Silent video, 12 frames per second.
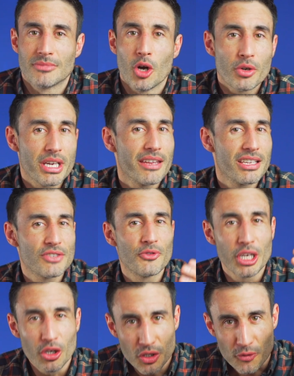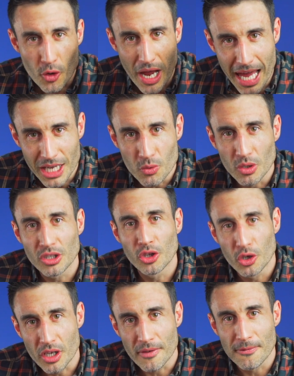Okay, this video is for anyone
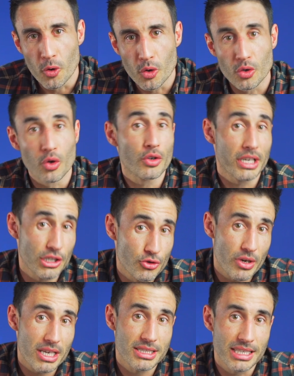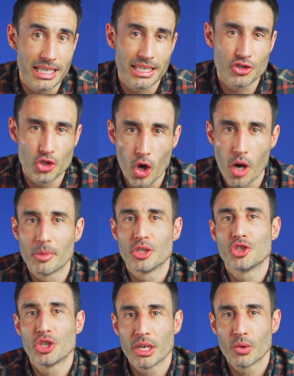looking for or interested in a job
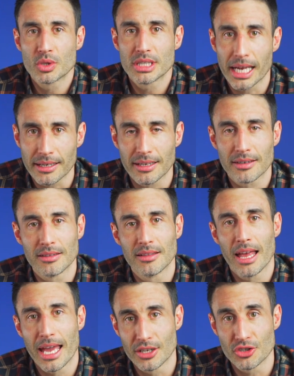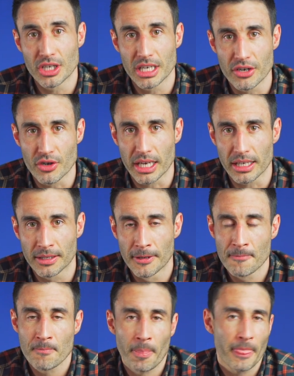in geotechnical engineering.
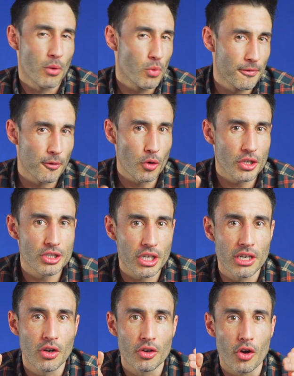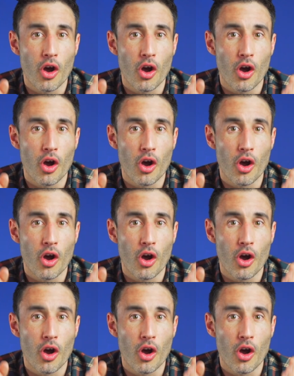And we're focusing on